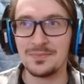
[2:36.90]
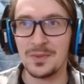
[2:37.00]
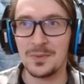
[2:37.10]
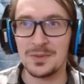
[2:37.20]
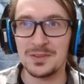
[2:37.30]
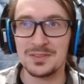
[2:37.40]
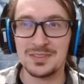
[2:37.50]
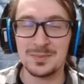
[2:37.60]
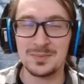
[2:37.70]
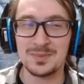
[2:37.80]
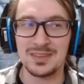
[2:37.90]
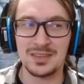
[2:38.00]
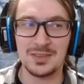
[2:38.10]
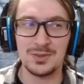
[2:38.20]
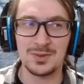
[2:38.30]
Well, it seems
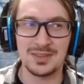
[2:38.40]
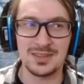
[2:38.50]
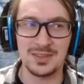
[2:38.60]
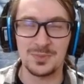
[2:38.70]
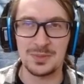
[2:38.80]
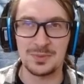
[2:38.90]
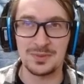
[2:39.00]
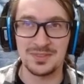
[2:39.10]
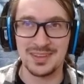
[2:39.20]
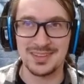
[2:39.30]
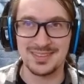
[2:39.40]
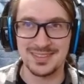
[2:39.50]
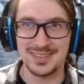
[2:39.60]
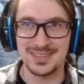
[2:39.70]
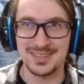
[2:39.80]
like you can hear people's thoughts
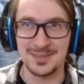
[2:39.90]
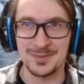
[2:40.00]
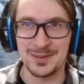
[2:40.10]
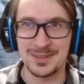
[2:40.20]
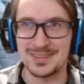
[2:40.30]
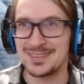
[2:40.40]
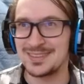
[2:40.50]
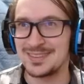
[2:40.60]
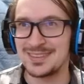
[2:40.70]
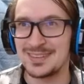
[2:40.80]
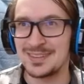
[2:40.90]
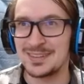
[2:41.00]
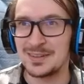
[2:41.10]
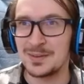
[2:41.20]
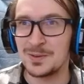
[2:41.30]
suddenly, friend.
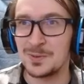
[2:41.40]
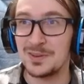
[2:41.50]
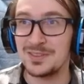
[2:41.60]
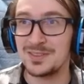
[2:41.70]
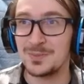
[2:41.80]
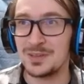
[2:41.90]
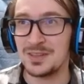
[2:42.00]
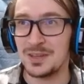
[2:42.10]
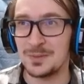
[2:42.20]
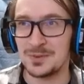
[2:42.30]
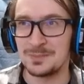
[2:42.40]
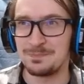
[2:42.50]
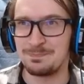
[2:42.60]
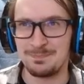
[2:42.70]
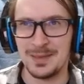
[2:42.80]
Where'd this pin come from?
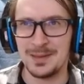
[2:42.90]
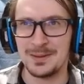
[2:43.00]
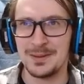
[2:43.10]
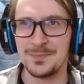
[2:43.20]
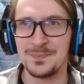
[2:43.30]
I don't know.